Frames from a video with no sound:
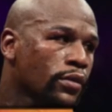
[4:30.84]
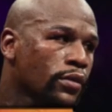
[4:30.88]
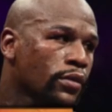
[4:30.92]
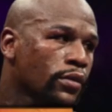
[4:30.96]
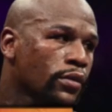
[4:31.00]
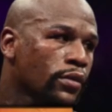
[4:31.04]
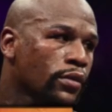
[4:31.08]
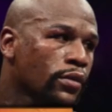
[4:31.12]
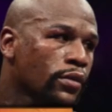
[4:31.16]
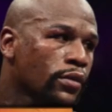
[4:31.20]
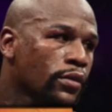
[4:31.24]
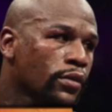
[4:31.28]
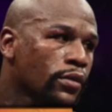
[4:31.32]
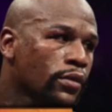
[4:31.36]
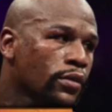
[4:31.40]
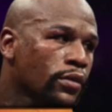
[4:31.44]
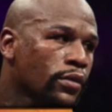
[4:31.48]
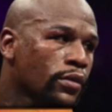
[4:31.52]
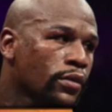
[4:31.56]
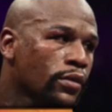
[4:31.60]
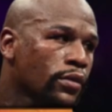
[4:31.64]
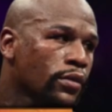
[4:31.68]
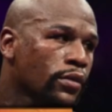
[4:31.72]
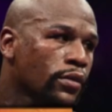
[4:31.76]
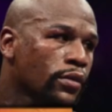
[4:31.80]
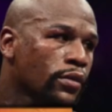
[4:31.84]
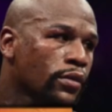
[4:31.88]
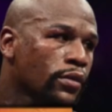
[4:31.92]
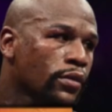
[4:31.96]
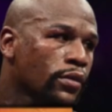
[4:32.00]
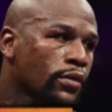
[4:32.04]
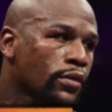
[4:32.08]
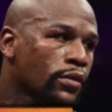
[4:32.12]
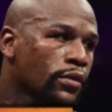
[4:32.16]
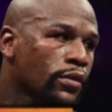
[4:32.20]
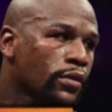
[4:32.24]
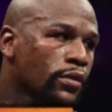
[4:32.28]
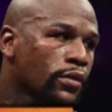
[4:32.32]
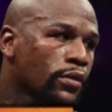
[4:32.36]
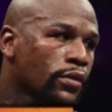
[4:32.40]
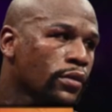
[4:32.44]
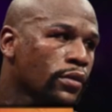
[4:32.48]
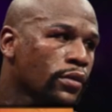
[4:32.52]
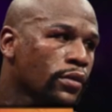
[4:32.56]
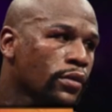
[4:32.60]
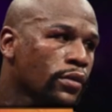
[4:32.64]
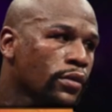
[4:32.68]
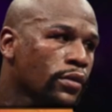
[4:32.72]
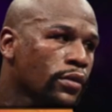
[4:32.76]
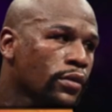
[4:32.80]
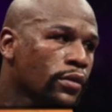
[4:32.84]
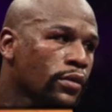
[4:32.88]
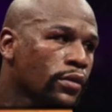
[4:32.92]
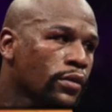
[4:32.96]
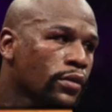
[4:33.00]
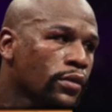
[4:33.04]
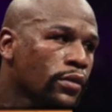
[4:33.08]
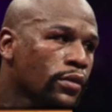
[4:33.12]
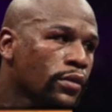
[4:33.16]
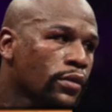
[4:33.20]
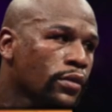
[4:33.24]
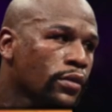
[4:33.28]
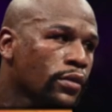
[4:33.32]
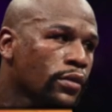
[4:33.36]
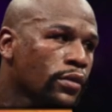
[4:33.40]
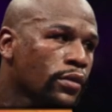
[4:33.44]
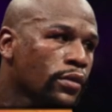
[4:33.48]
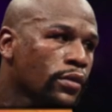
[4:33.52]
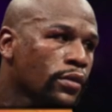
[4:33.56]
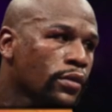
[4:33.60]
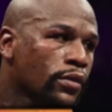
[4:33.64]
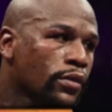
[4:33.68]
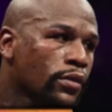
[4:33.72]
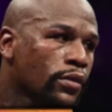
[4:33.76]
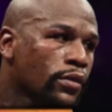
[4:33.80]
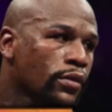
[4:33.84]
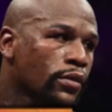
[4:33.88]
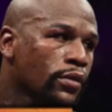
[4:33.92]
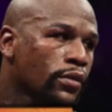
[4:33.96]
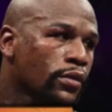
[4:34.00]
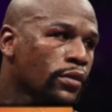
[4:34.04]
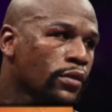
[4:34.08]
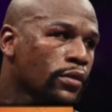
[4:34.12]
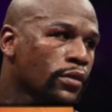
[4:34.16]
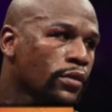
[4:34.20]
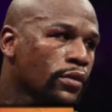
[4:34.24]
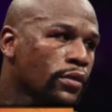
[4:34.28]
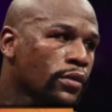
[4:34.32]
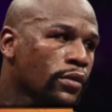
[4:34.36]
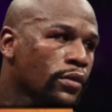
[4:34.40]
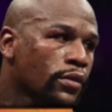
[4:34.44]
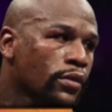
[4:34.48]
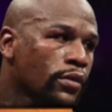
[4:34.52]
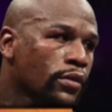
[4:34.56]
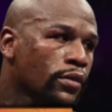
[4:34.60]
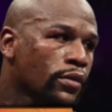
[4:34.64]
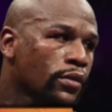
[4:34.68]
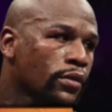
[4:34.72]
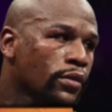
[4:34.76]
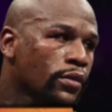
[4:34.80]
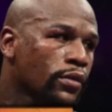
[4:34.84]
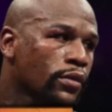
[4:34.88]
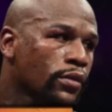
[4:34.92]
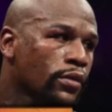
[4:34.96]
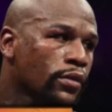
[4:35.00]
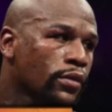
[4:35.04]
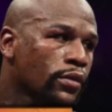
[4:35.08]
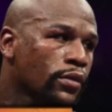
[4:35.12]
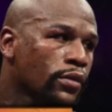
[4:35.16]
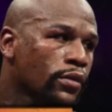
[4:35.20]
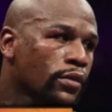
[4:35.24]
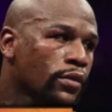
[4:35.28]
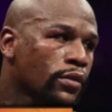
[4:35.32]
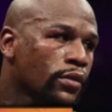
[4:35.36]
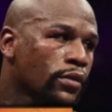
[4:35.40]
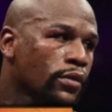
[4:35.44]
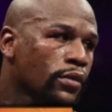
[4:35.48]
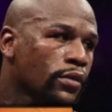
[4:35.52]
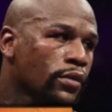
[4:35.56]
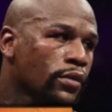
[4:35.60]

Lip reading: (silent)